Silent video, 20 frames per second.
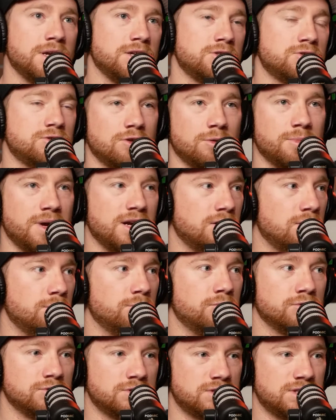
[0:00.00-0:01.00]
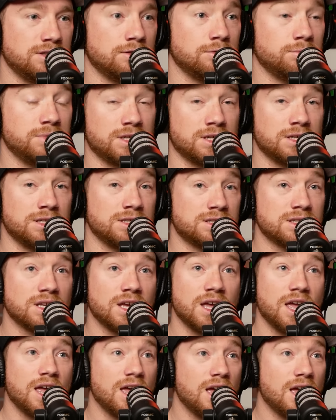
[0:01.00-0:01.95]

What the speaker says: make sure my ear mold sealed, because